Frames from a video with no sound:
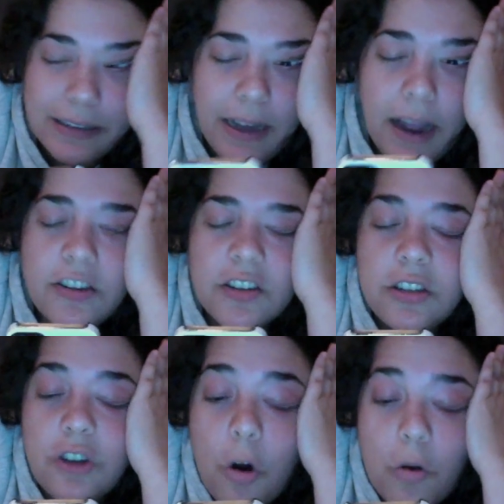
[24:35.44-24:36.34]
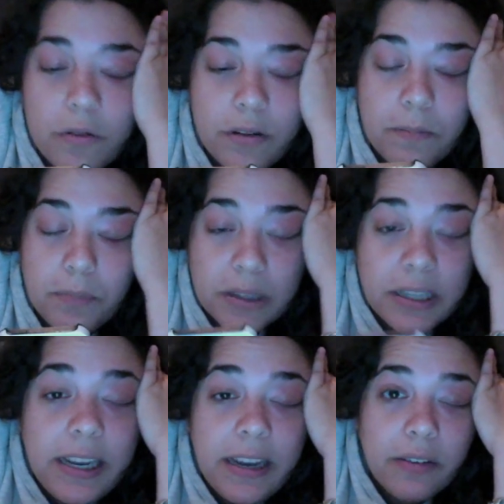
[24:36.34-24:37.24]
Like, I just don't
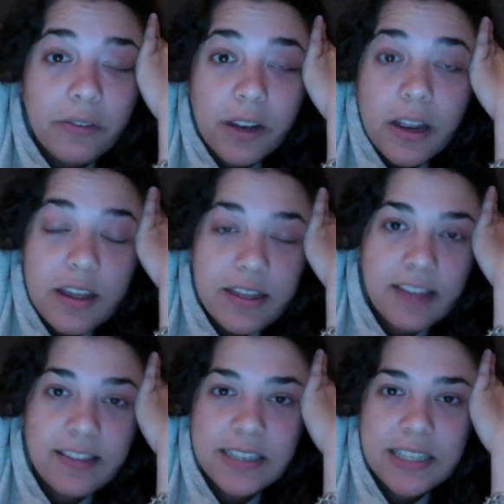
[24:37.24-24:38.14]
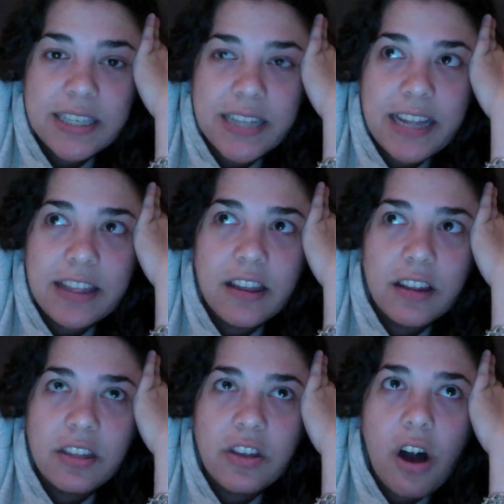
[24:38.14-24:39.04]
believe that this is, like,
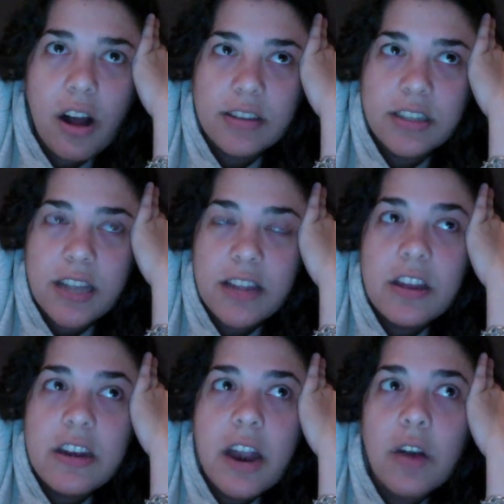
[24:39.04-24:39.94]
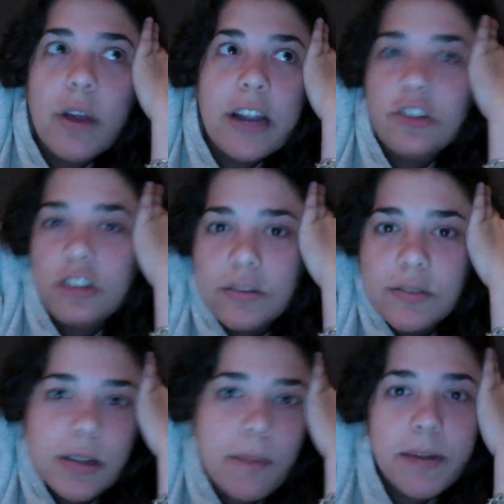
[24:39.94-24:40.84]
the thoughts and the narration
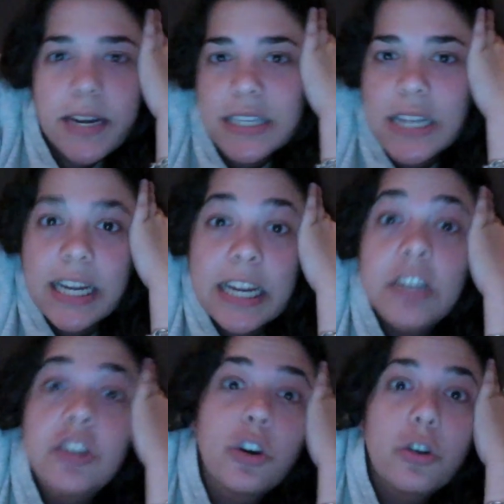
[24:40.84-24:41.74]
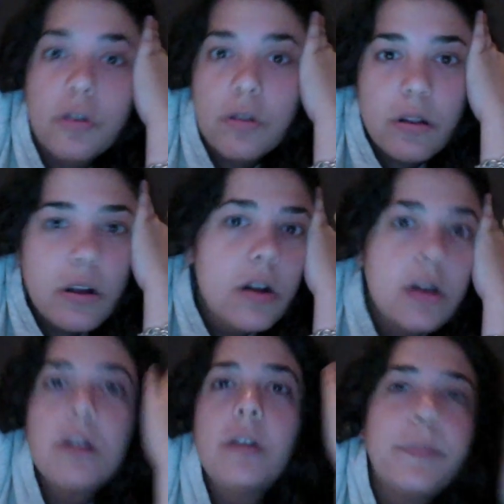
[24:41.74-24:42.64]
of somebody's, like, internal
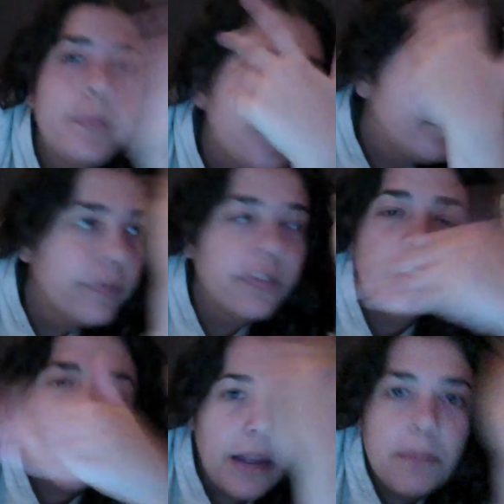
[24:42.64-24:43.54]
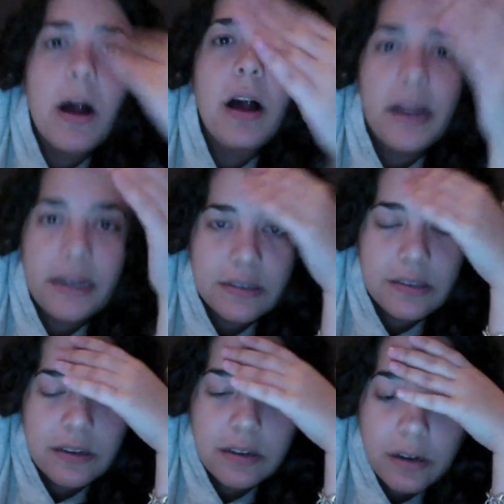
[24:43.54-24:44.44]
fucking
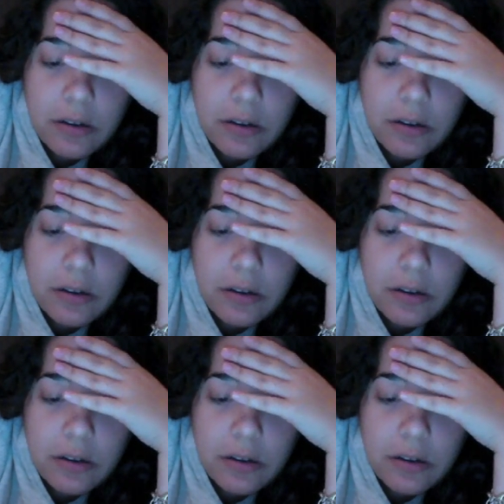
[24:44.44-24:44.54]
mind, you